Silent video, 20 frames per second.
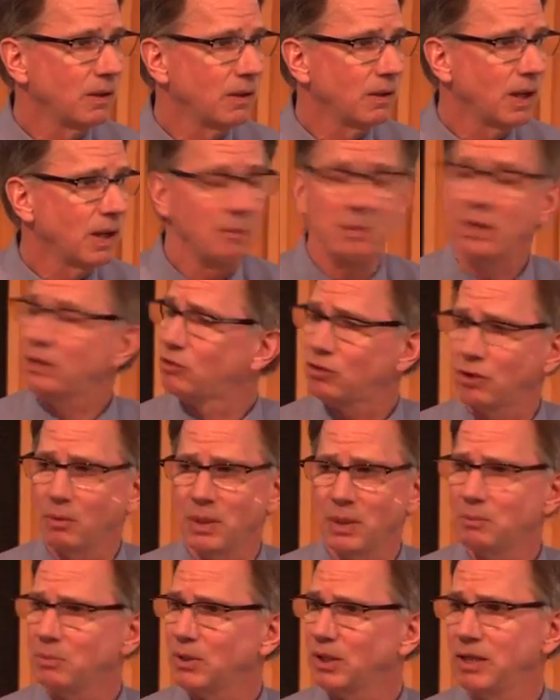I meet so
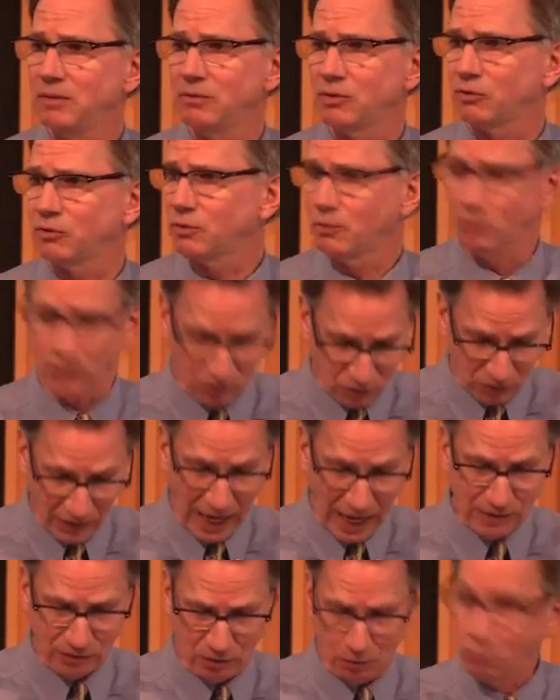many believers for which
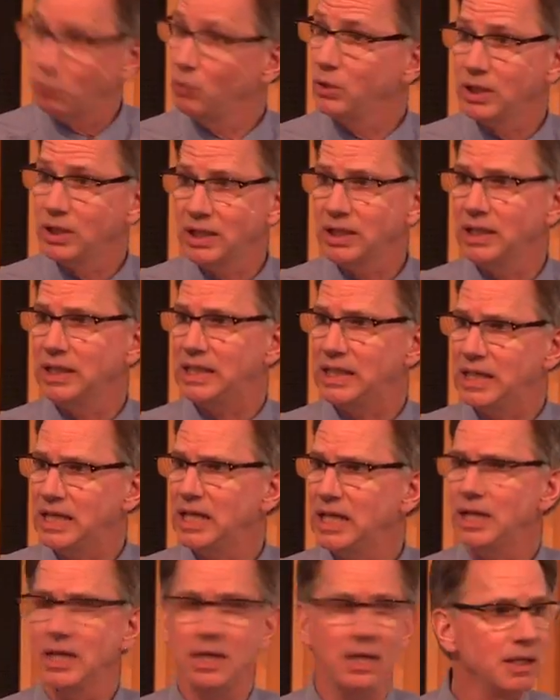that's a really
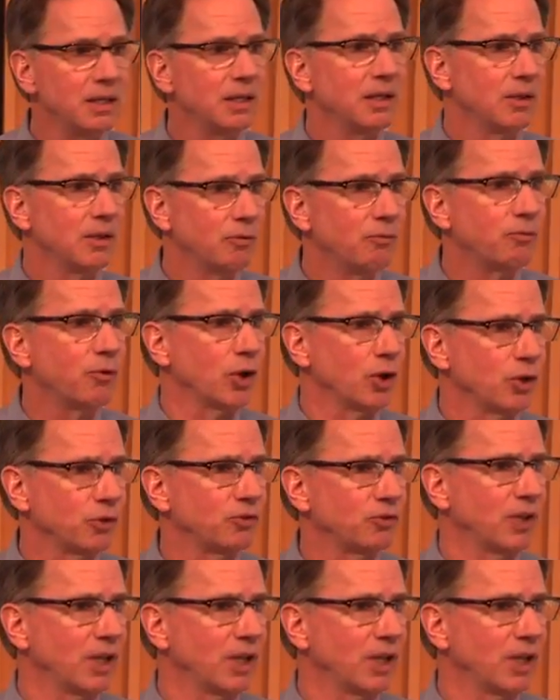key verse.